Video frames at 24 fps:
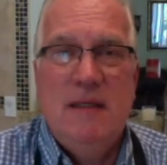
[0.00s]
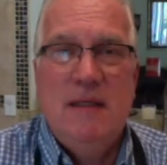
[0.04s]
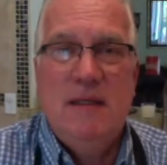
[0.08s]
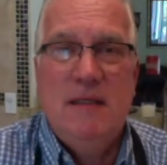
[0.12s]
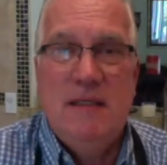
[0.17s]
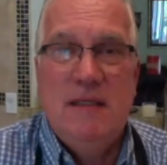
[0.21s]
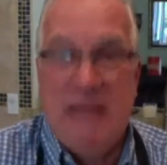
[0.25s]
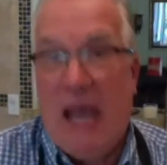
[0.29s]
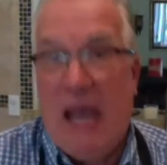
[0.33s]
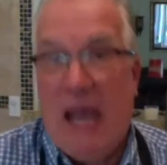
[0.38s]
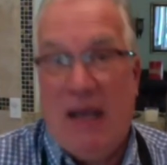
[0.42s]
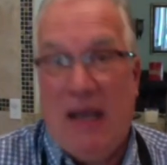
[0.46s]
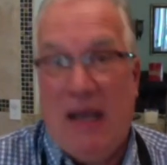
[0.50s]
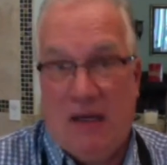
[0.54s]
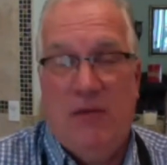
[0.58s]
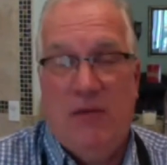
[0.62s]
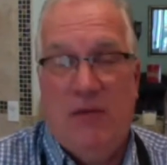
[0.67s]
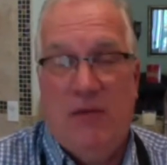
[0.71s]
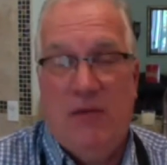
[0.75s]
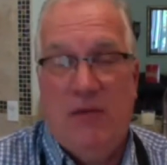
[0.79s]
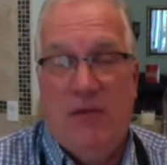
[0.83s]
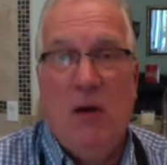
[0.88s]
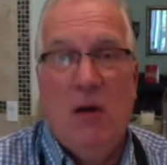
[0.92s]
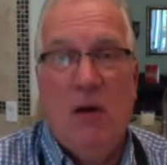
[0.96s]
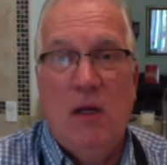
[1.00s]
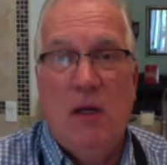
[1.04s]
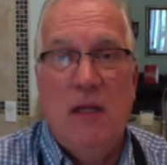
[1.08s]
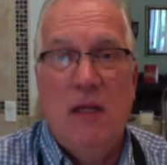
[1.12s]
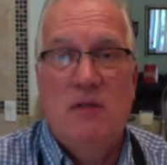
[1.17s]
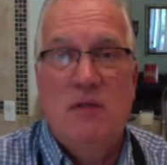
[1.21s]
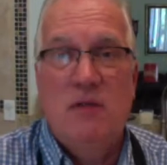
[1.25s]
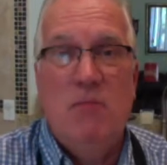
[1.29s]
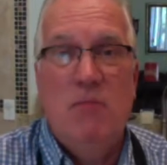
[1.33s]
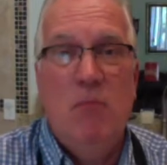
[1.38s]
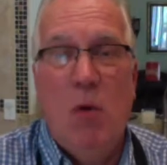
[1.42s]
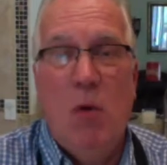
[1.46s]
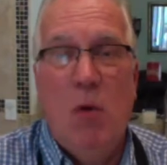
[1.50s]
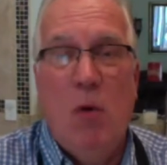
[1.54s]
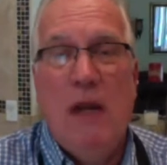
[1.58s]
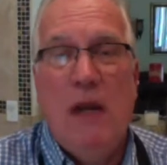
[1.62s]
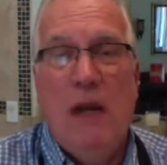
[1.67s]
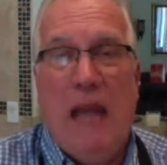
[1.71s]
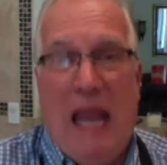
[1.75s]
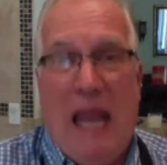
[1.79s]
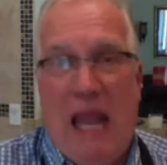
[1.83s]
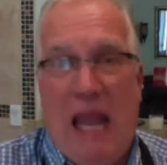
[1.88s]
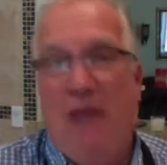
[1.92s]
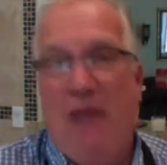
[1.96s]
data, there is
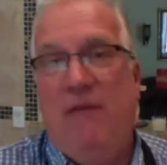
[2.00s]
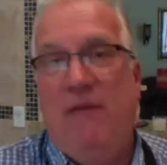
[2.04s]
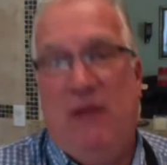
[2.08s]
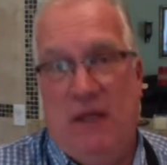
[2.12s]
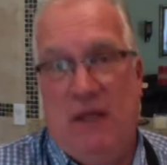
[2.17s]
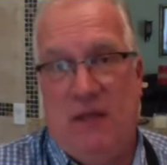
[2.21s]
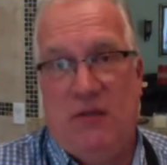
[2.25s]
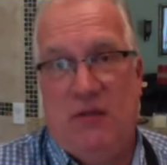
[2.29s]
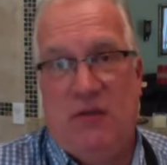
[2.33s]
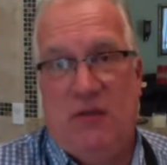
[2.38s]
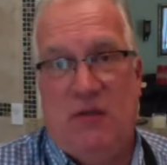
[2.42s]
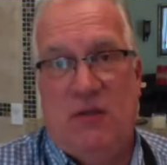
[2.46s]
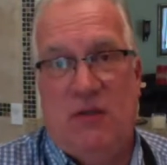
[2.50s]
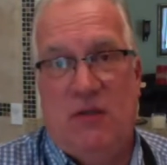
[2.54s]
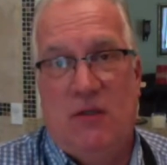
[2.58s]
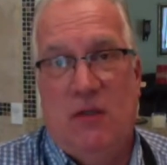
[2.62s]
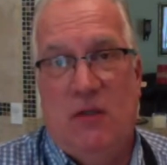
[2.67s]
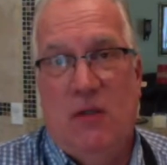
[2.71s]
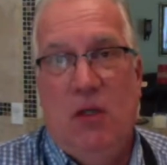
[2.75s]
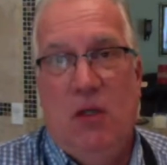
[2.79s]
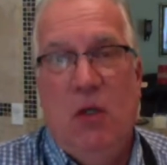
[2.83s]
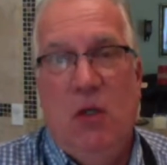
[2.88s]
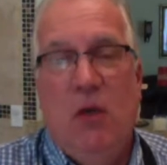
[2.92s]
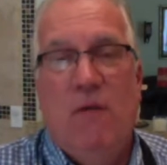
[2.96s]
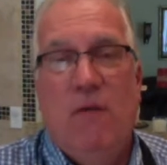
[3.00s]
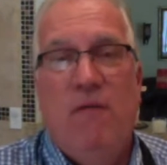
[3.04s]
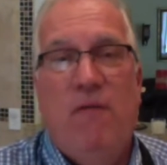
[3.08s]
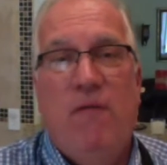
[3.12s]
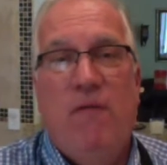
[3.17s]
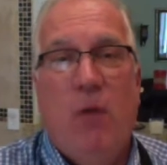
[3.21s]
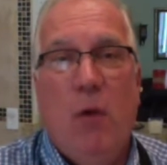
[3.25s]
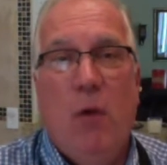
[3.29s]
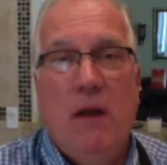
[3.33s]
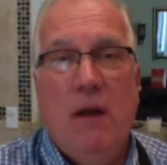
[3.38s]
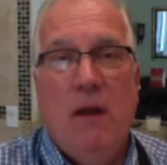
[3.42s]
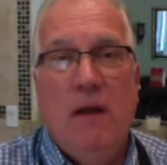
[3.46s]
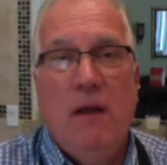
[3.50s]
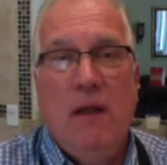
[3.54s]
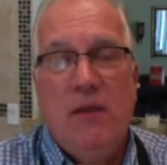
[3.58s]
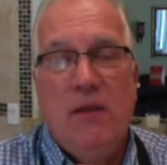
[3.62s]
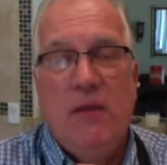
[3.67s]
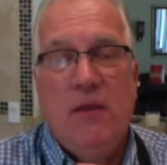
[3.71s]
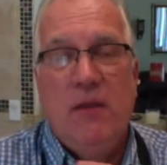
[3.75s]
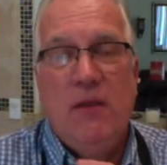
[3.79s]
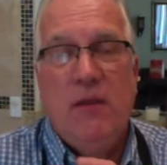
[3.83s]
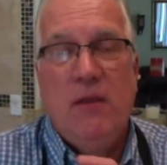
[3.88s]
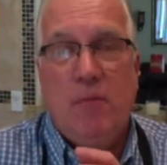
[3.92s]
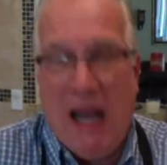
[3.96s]
more evidence for
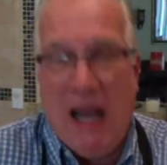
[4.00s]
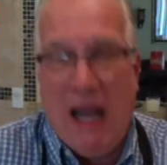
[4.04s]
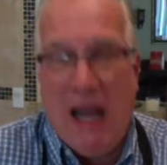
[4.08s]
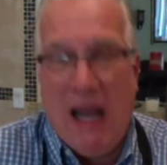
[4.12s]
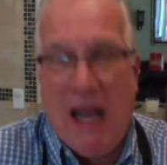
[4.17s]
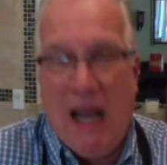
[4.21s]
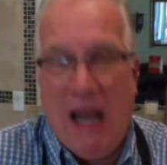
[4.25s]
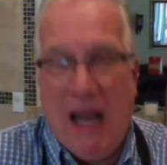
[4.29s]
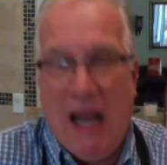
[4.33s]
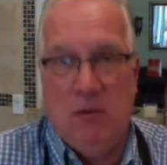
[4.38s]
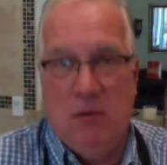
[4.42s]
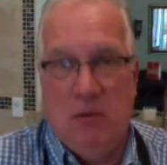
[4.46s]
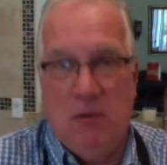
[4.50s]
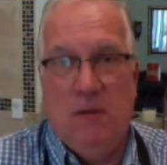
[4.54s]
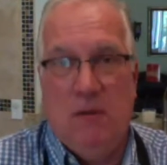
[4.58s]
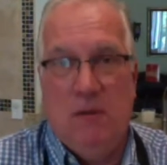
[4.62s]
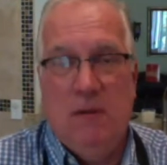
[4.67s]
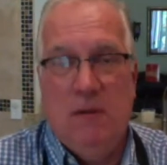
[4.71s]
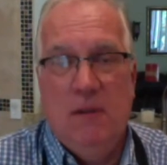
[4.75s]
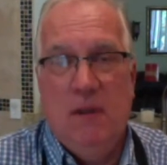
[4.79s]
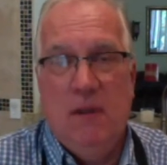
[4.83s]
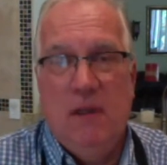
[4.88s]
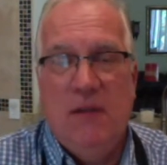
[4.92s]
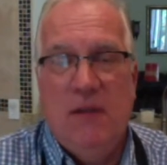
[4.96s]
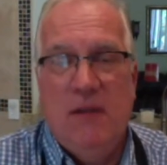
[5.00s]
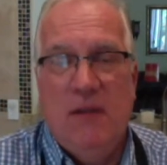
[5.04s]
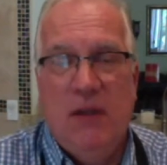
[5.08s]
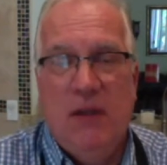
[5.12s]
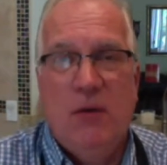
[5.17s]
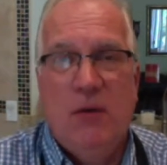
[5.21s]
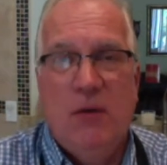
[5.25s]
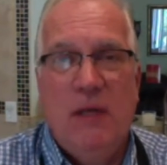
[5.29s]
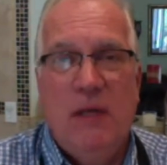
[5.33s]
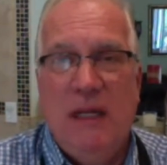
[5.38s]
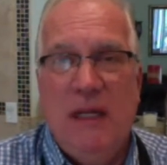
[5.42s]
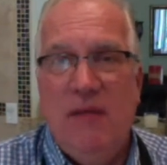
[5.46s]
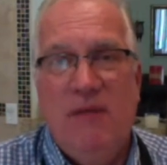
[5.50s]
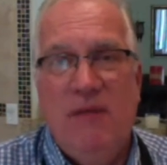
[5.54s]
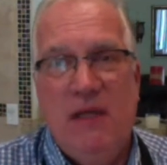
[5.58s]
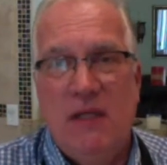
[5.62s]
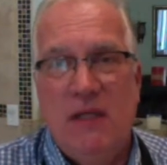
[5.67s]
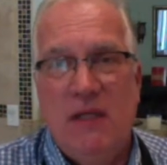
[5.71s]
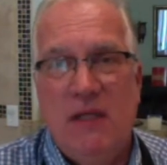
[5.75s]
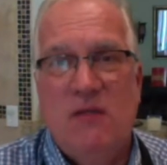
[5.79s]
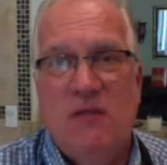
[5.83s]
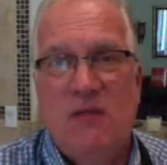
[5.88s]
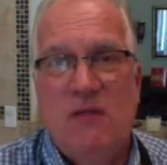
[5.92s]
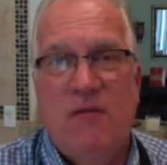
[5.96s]
the Bible than there even
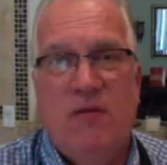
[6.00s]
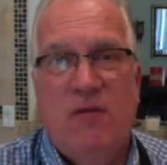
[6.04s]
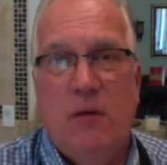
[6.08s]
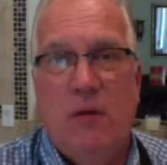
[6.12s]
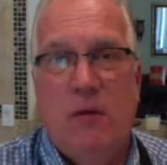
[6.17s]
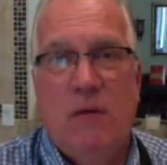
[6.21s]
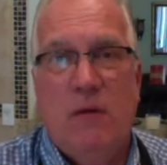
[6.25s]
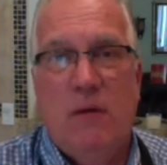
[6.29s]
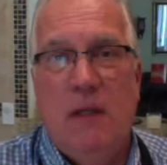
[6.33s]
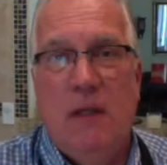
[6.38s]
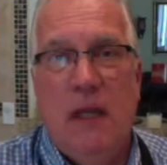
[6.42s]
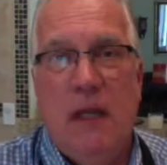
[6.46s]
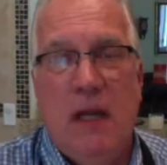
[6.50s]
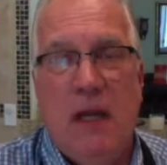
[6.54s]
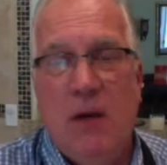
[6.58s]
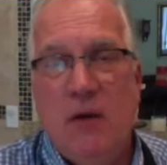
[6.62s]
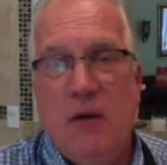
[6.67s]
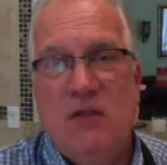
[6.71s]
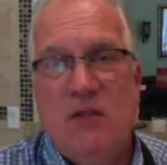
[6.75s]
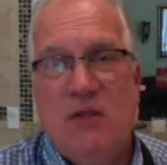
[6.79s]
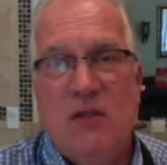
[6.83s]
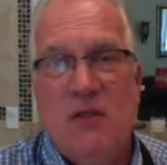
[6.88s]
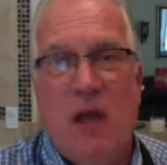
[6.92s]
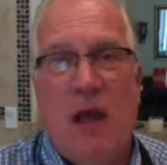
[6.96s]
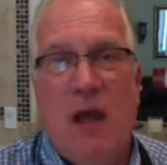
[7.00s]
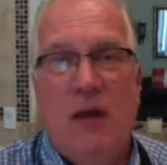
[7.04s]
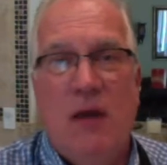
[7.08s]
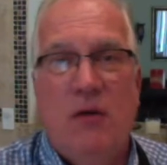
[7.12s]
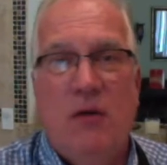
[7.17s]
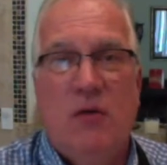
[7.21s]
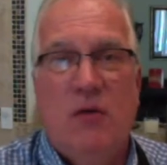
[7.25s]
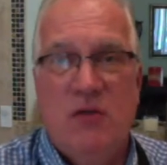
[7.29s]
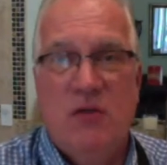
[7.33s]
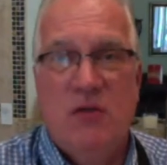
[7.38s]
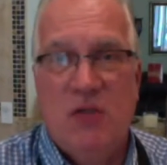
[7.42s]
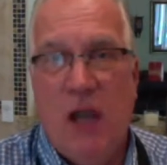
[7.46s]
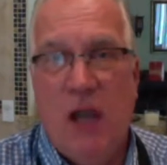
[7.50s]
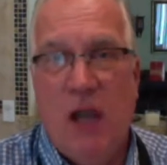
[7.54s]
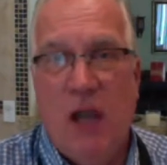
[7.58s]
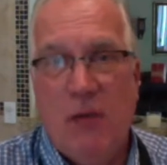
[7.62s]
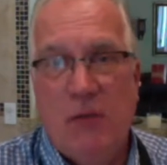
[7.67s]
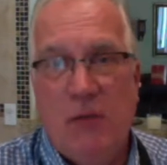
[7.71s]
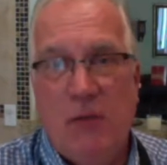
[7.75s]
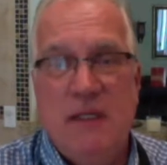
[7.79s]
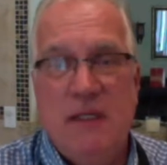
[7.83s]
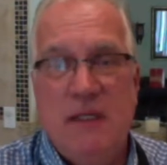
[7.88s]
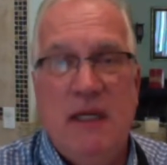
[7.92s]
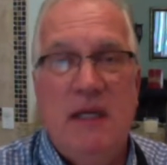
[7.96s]
is for Aristotle or
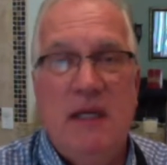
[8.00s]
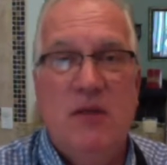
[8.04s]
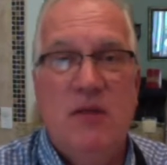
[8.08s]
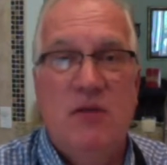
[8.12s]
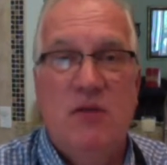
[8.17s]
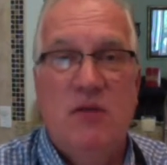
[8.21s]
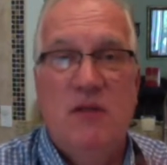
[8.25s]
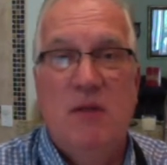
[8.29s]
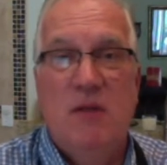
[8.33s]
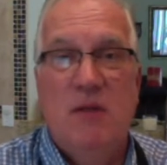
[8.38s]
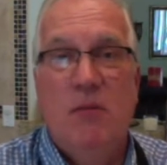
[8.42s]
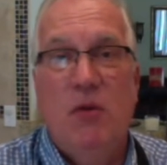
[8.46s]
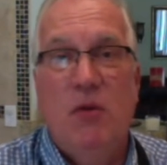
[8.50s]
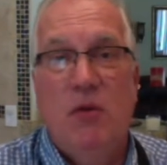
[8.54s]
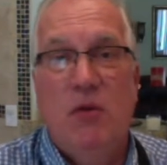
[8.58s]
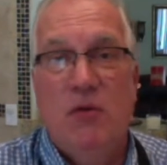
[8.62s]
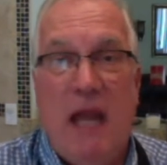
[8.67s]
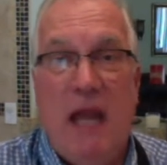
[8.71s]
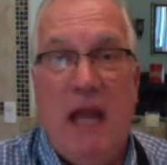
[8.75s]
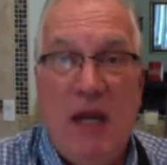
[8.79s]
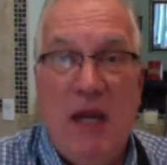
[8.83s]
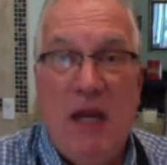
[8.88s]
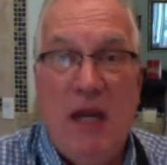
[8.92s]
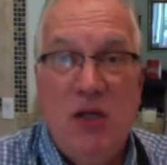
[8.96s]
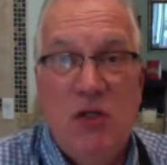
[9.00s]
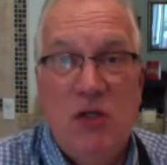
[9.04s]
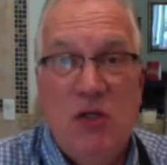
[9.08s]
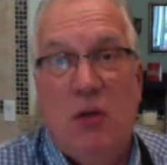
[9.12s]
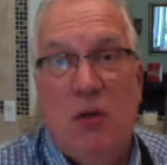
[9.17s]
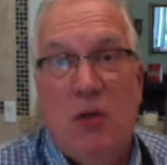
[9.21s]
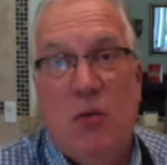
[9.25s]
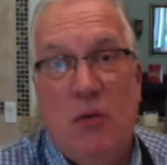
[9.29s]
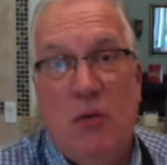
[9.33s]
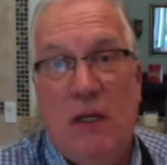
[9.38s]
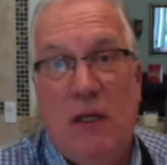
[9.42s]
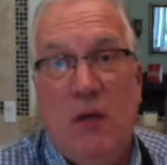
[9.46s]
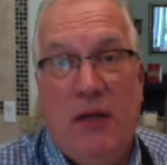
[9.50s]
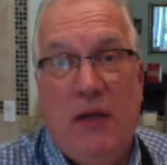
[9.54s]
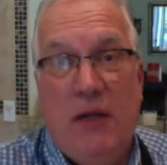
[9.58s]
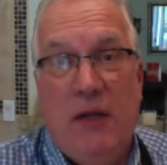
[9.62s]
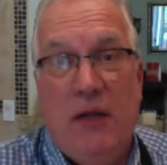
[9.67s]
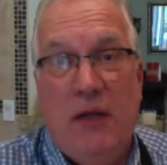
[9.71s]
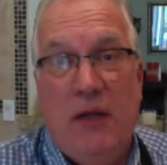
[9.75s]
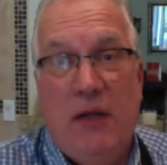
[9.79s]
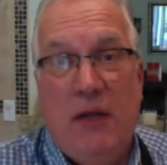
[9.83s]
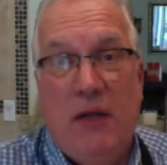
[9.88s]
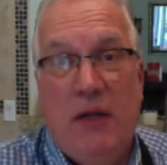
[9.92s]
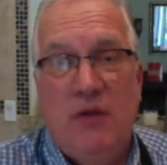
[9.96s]
Socrates or some of those ancient Greek
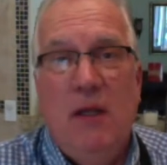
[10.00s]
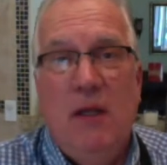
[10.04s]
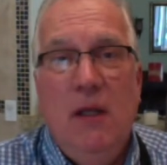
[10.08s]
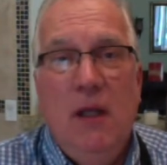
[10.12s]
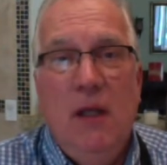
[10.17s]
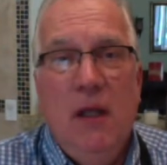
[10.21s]
writers.